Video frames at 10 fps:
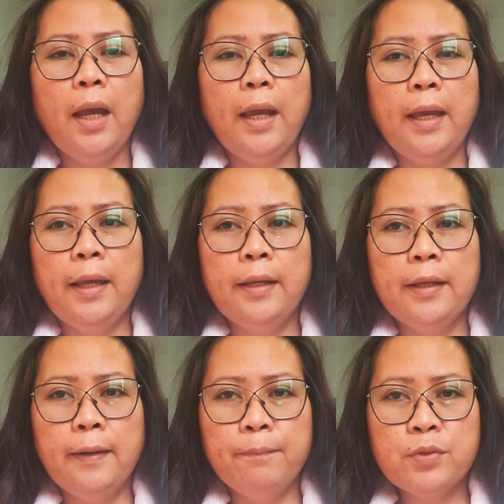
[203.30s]

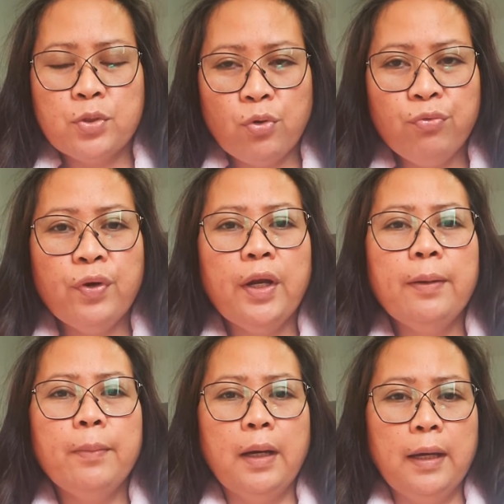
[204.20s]
And so far
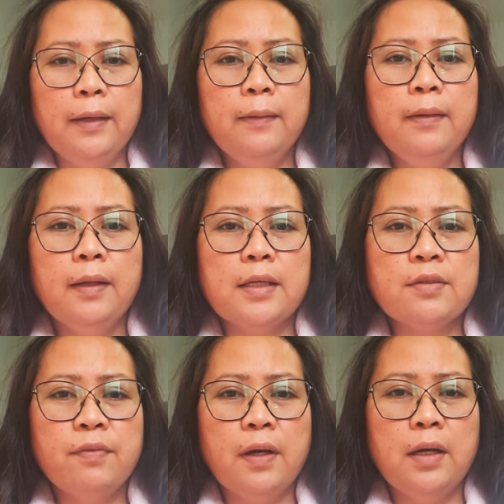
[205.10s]
naman,
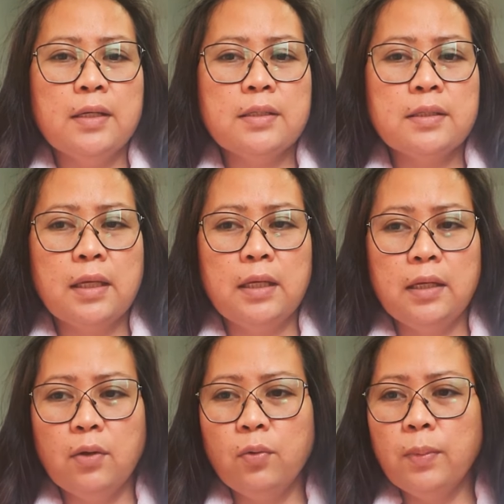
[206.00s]
as far as
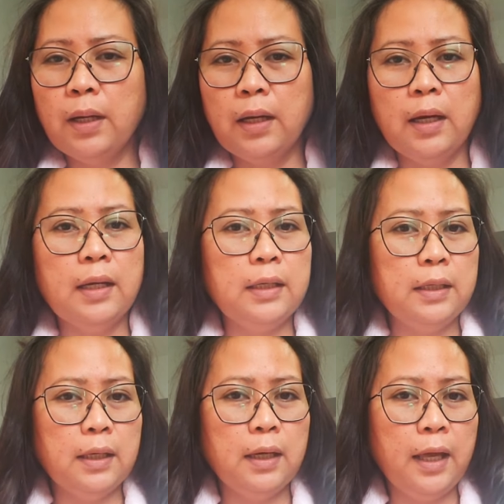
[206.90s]
kaninang umaga,
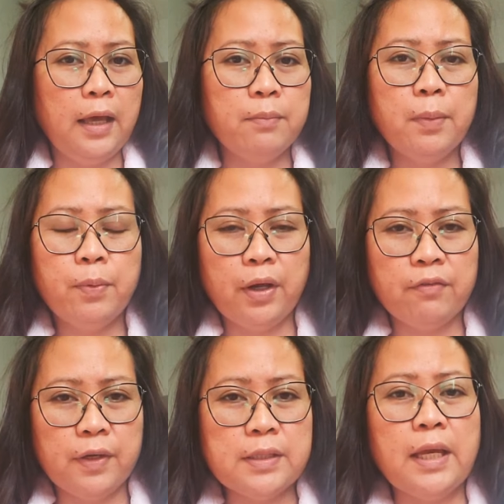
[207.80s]
kanina, I had my
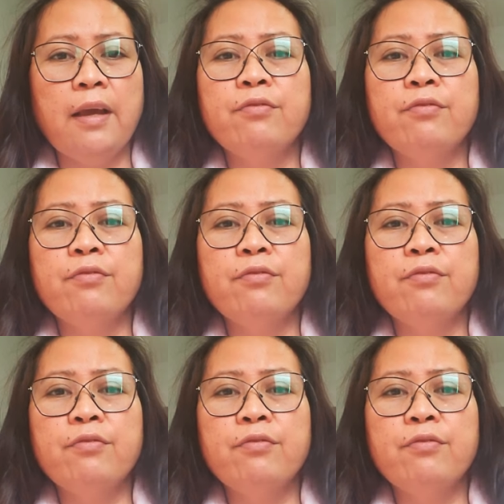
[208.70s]
breakfast.